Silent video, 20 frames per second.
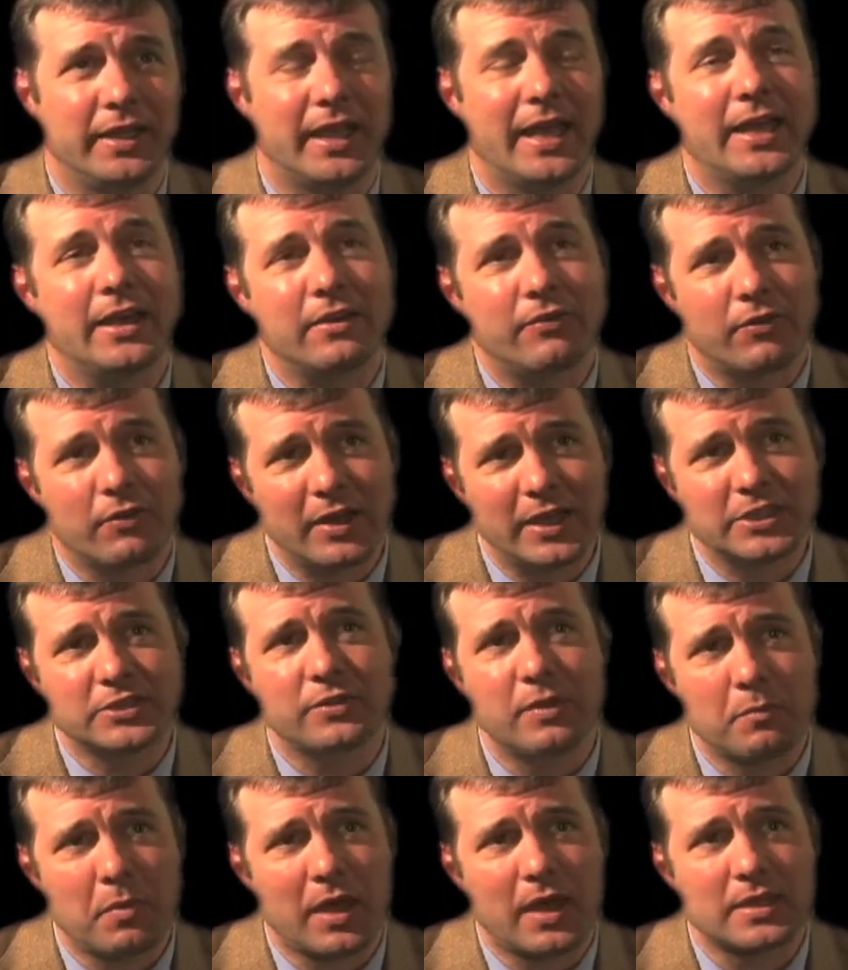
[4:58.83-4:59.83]
And if you're
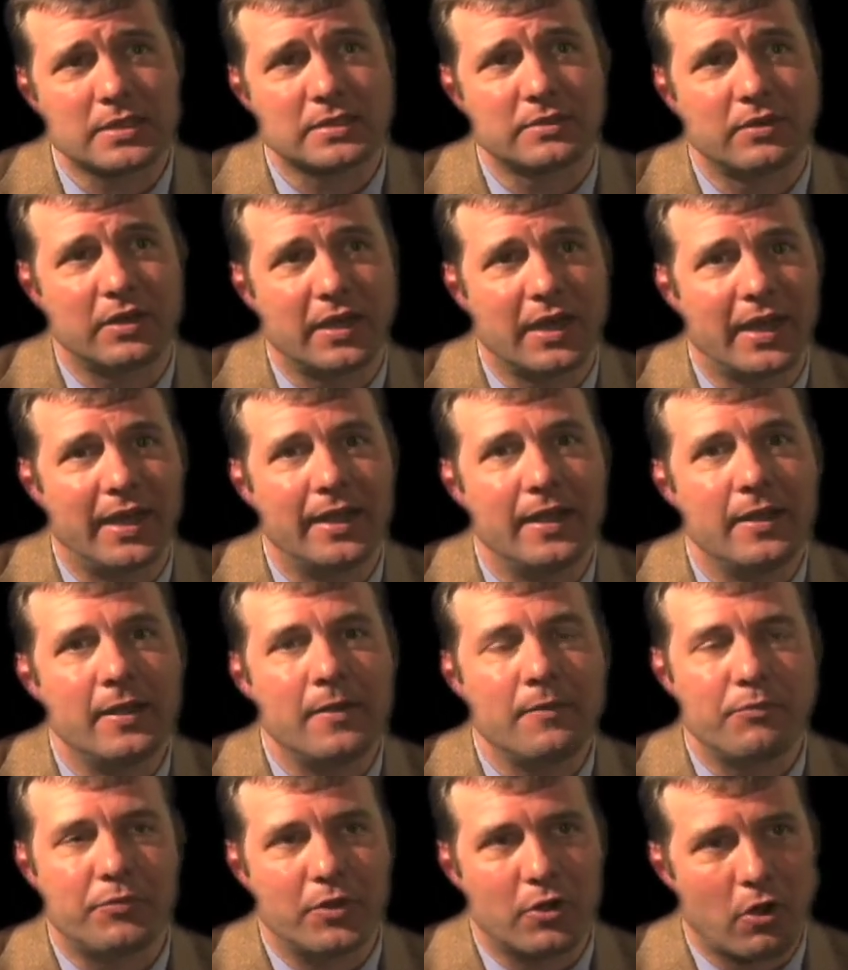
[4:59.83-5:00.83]
HIV positive today,
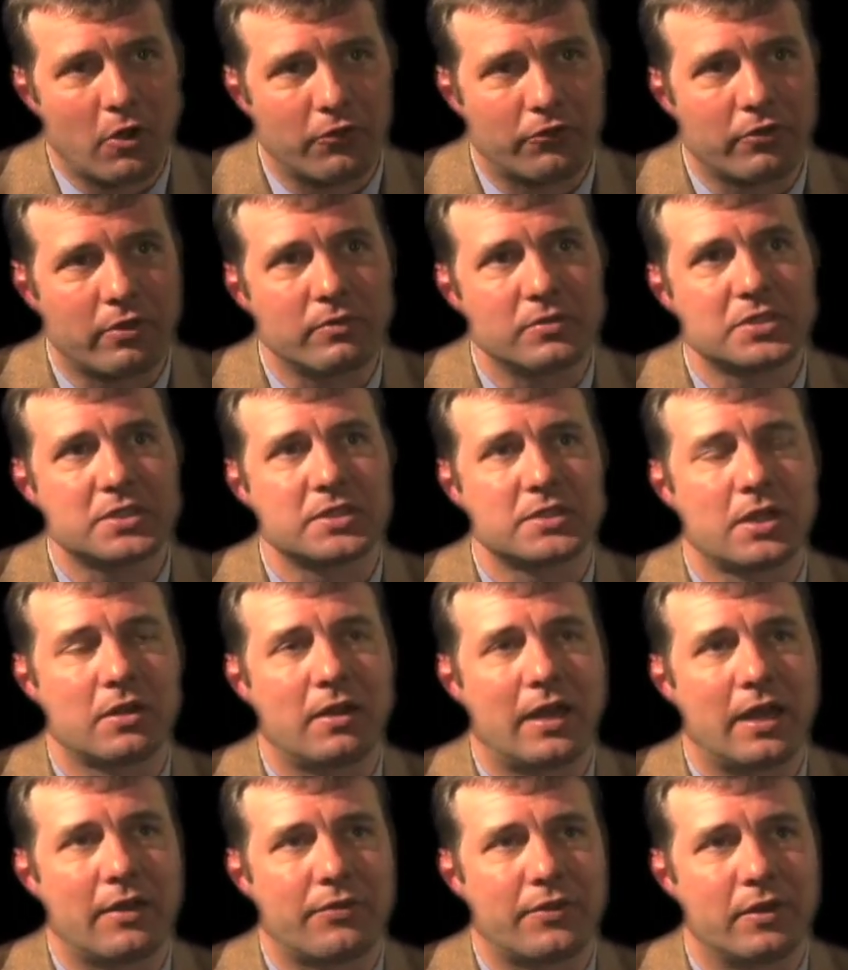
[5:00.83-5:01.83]
there are services that are
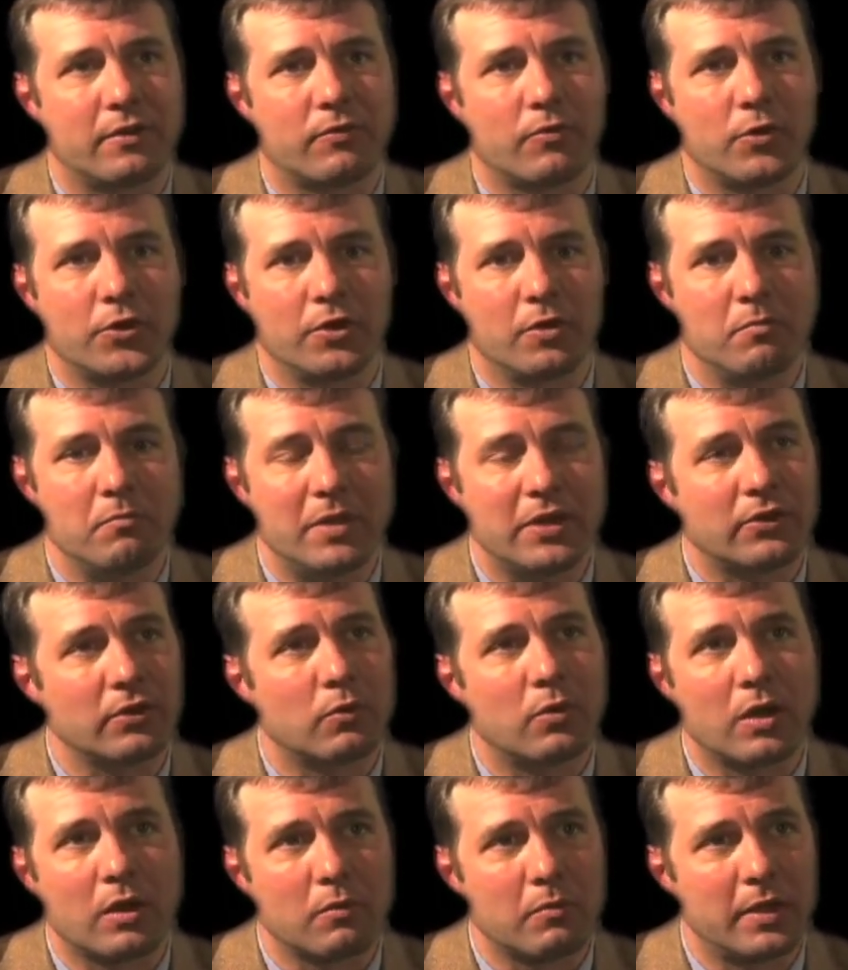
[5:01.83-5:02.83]
out there for your mental
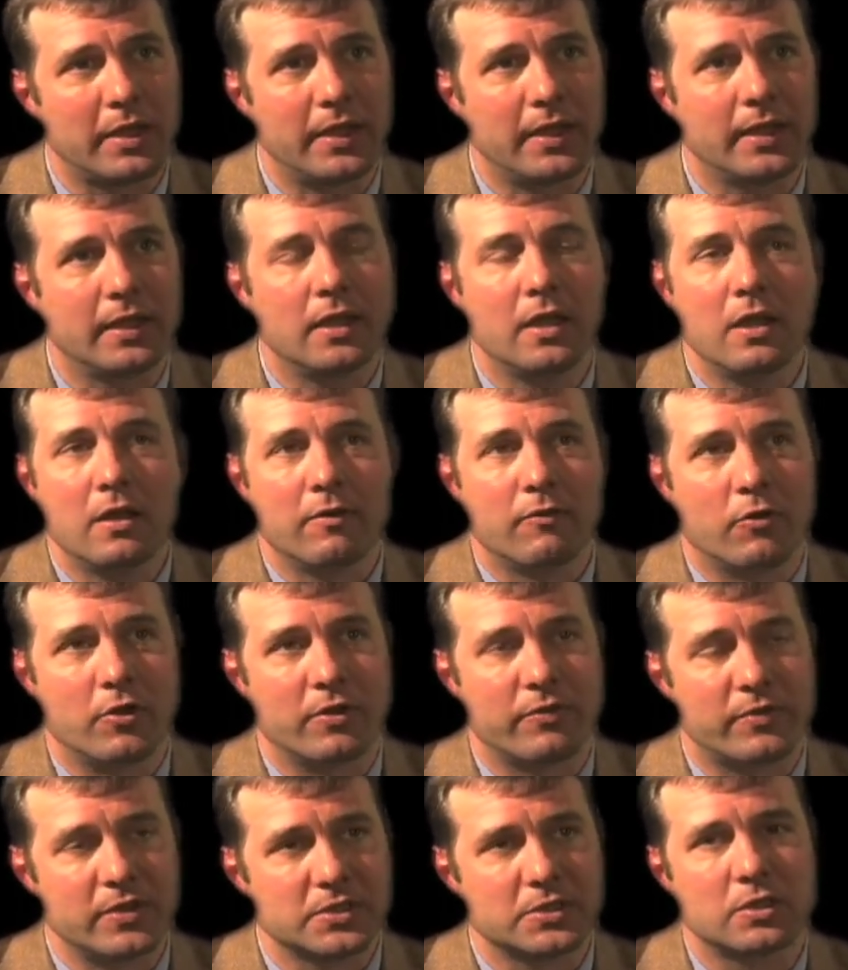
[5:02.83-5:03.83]
well-being, for your
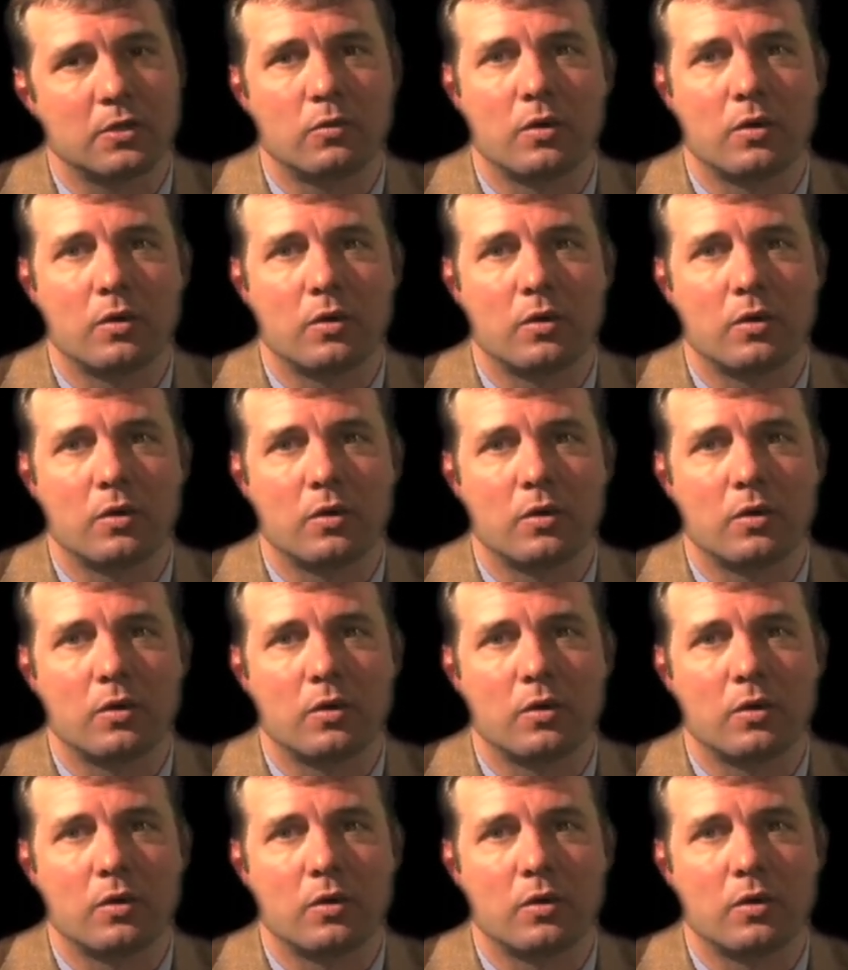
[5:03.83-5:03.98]
physical